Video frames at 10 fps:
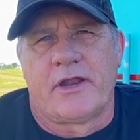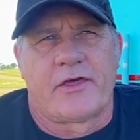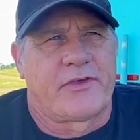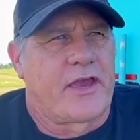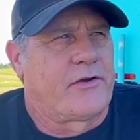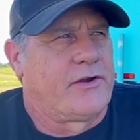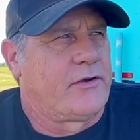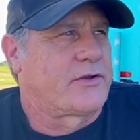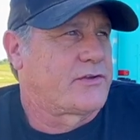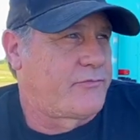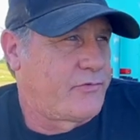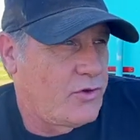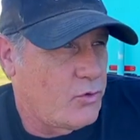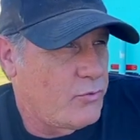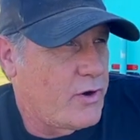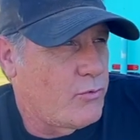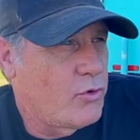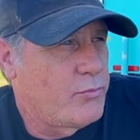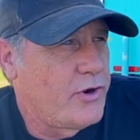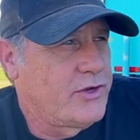Nothing out here except for the old
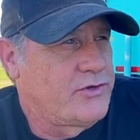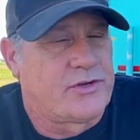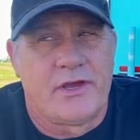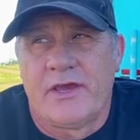railroad bridge